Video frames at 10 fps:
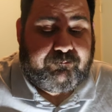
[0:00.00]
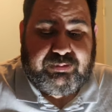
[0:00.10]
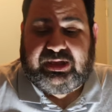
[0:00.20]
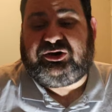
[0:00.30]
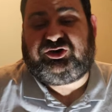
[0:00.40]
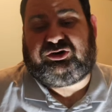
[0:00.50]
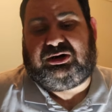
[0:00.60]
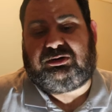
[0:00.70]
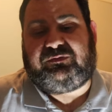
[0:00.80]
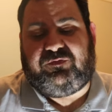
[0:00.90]
big
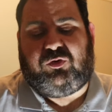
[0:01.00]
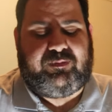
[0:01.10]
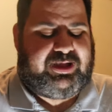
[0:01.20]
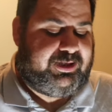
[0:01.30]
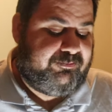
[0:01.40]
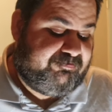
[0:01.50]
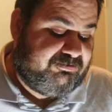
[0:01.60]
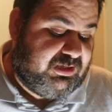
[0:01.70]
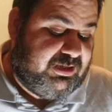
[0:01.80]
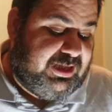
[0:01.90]
struggle for me.
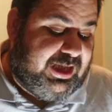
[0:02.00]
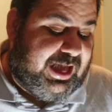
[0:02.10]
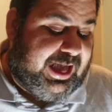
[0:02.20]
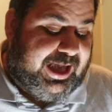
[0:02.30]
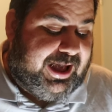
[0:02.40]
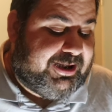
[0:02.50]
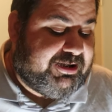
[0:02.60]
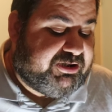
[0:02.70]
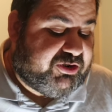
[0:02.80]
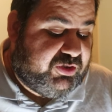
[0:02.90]

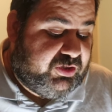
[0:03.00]
And